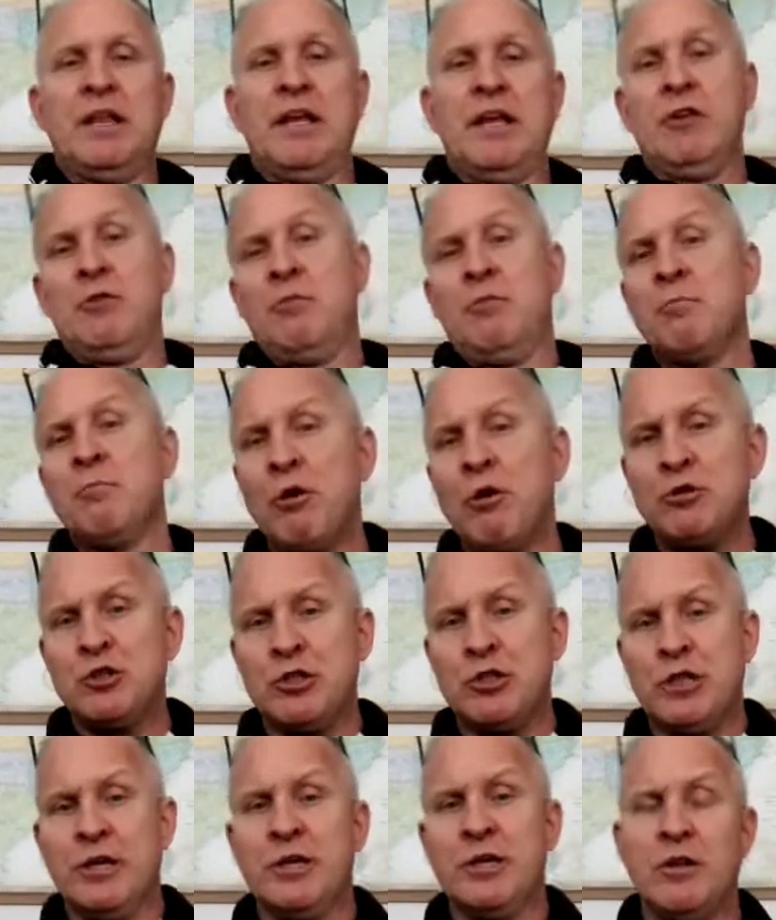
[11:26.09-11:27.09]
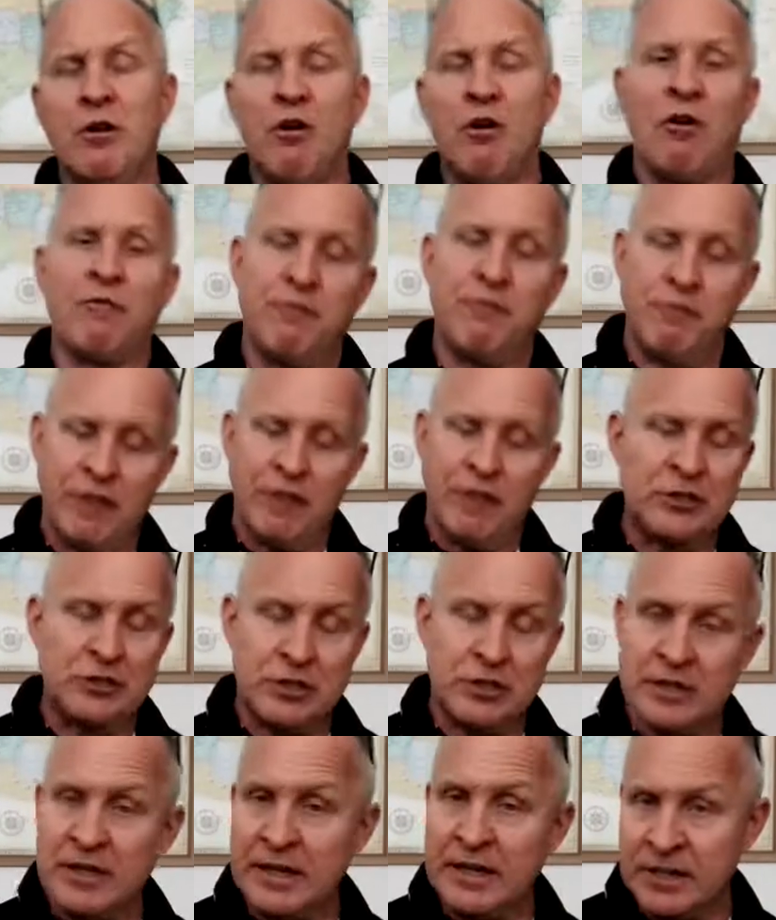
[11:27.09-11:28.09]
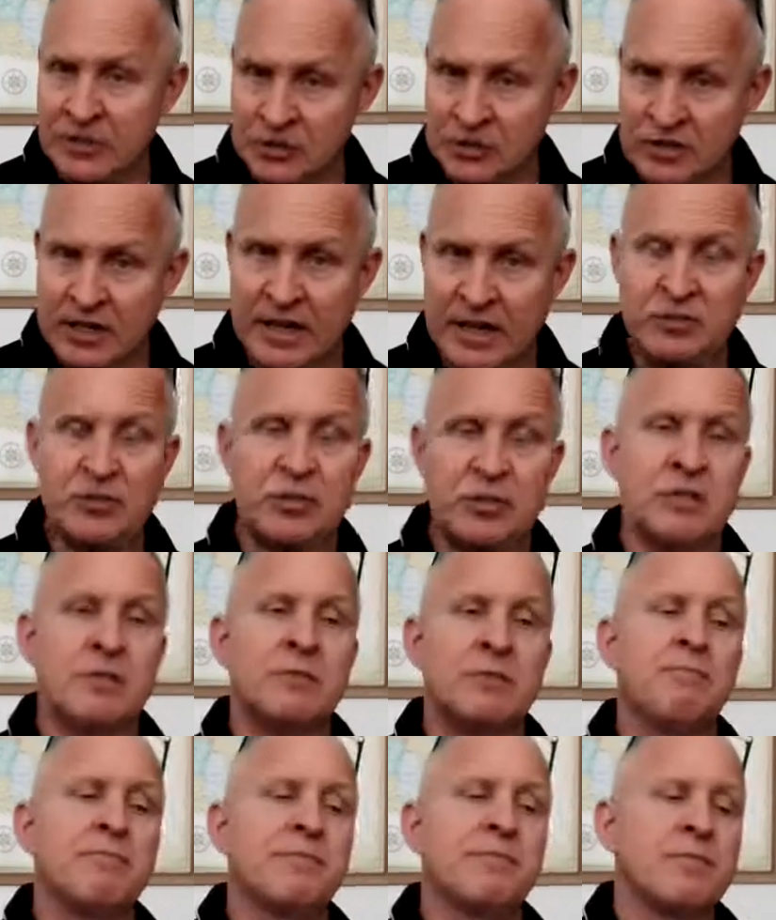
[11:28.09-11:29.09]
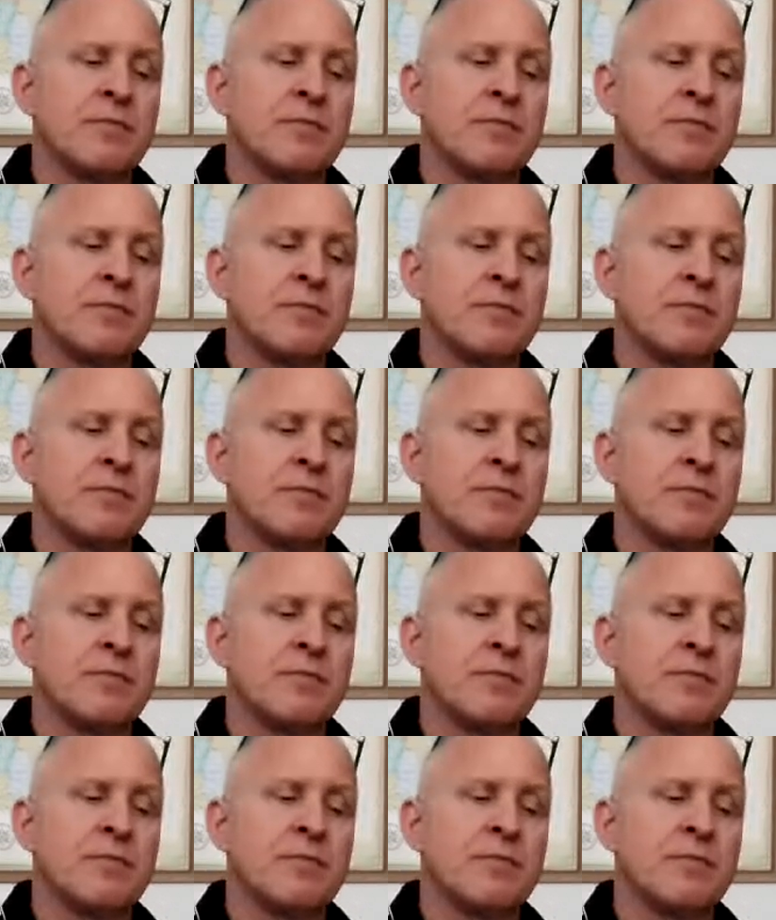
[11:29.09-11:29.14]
planar motion are flexion and extension,